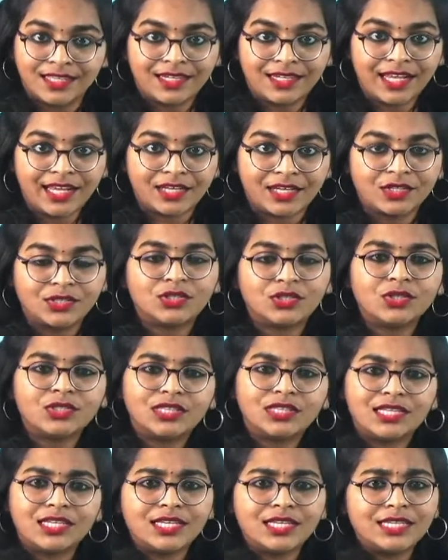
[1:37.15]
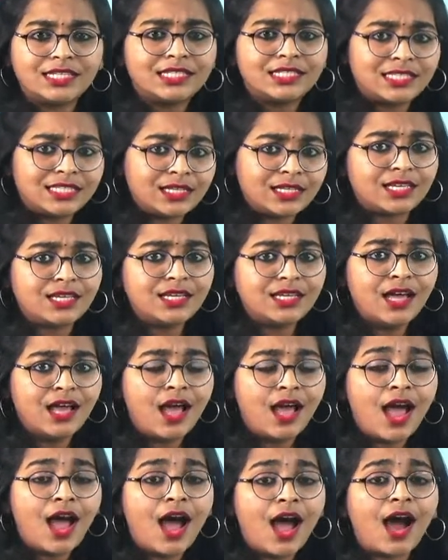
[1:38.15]
Right? So these 3
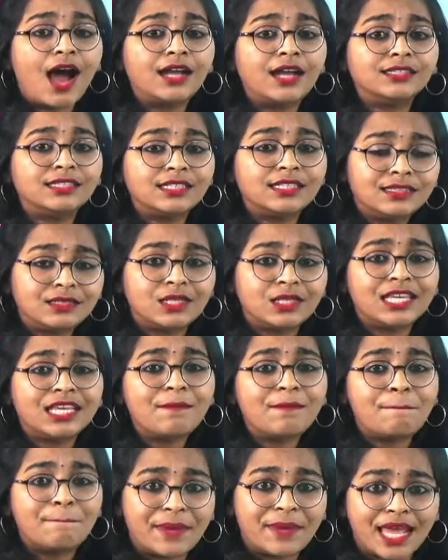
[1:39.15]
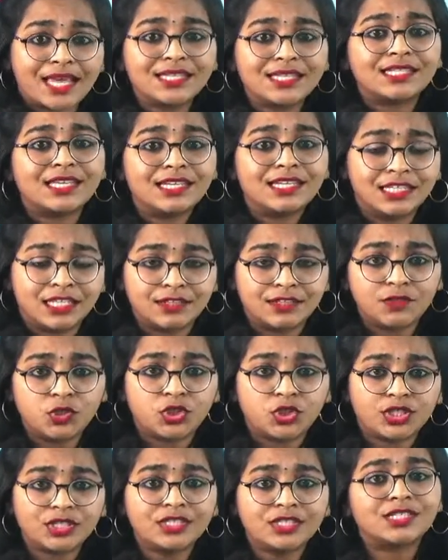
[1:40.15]
are the 3 basic
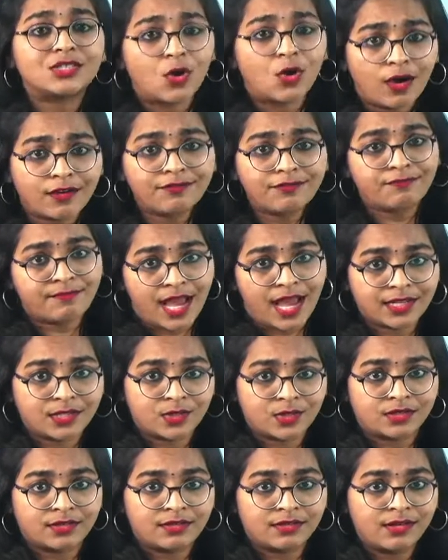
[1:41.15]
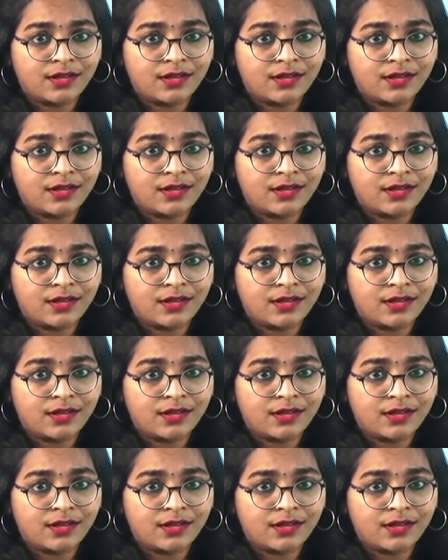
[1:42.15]
divisions of matter.